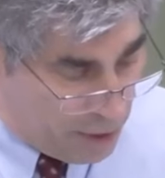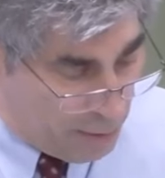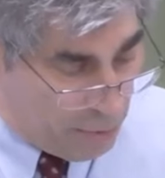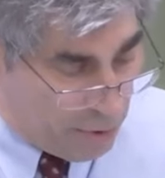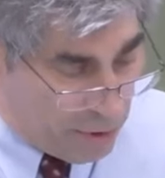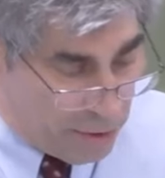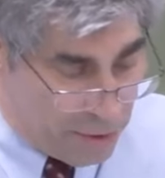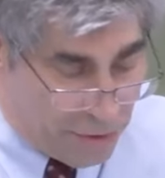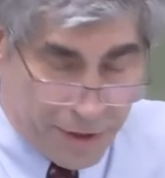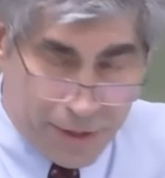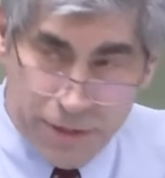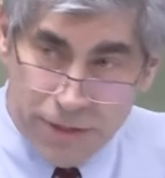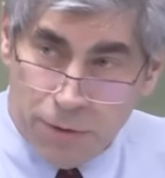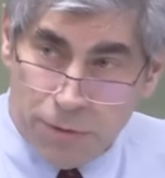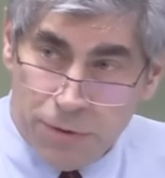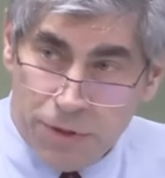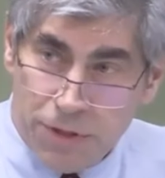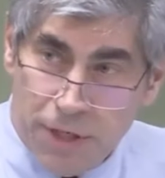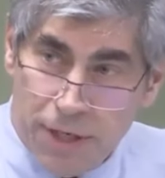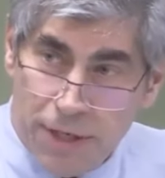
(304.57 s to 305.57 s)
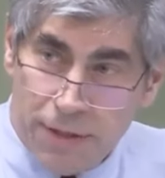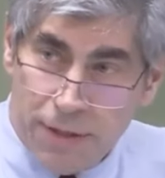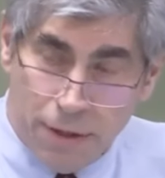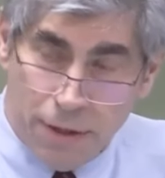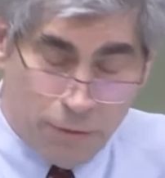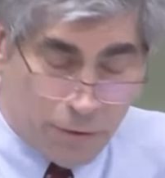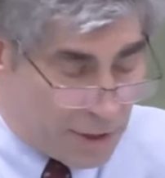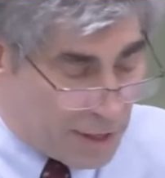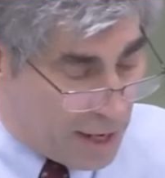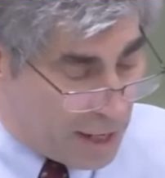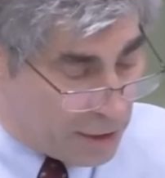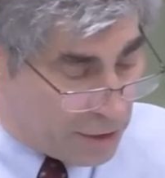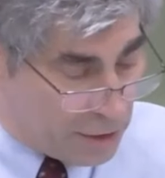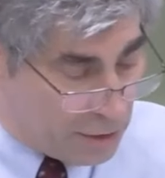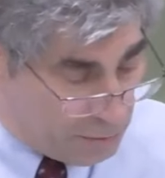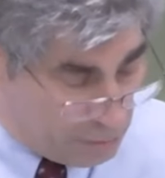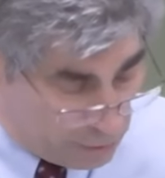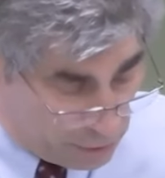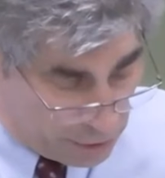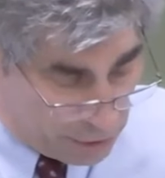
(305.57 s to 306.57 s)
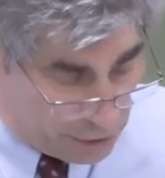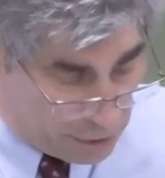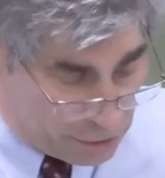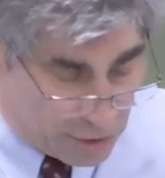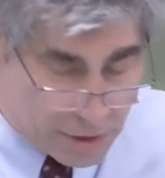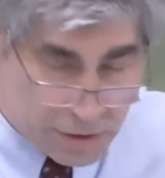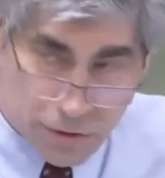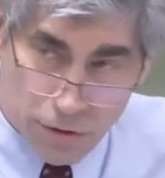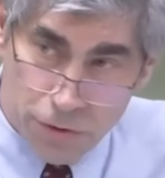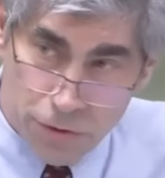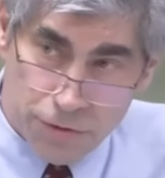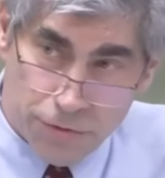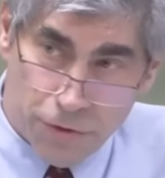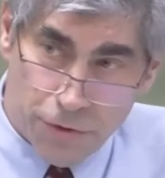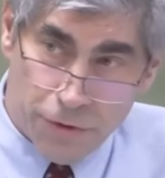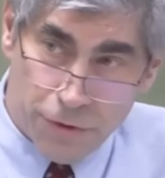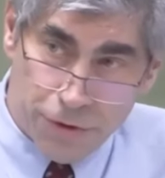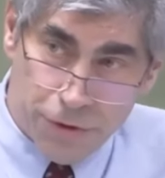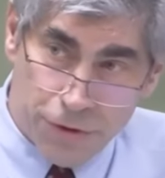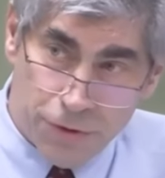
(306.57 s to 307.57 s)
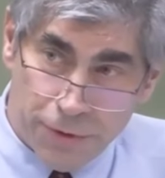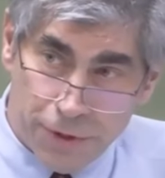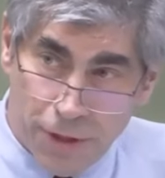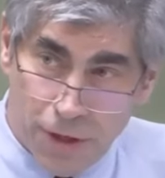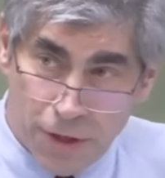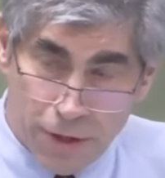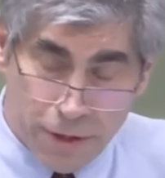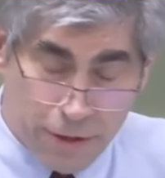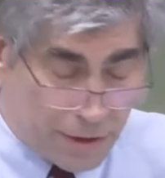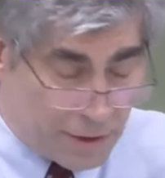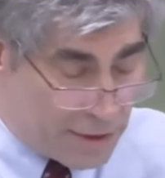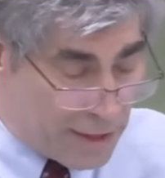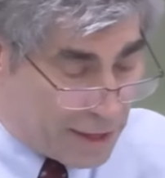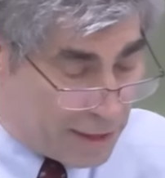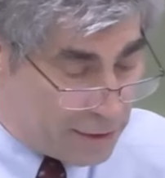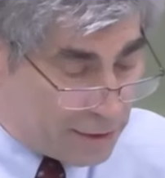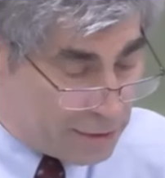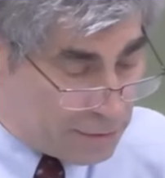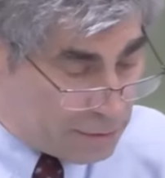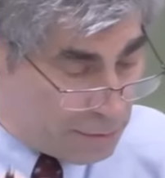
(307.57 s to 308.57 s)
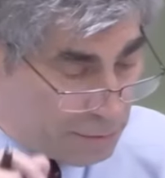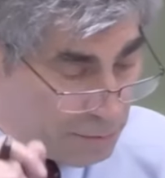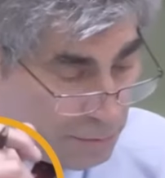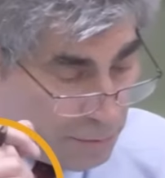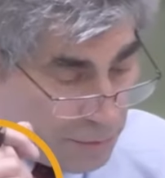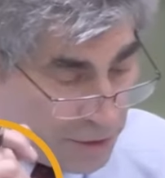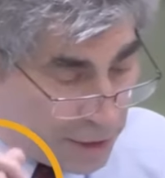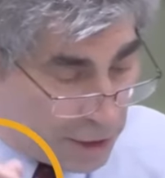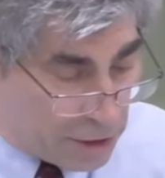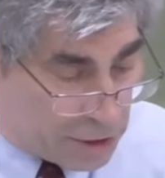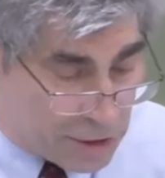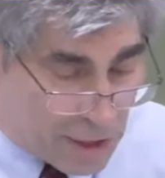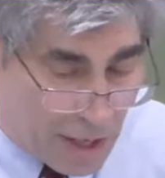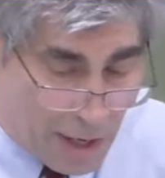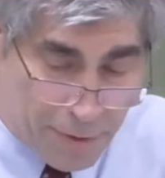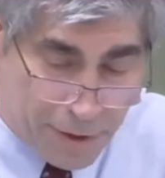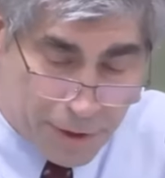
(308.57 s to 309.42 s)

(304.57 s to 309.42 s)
other things that were said that were inaccurate, and we're going to address those further, too, regarding that particular topic.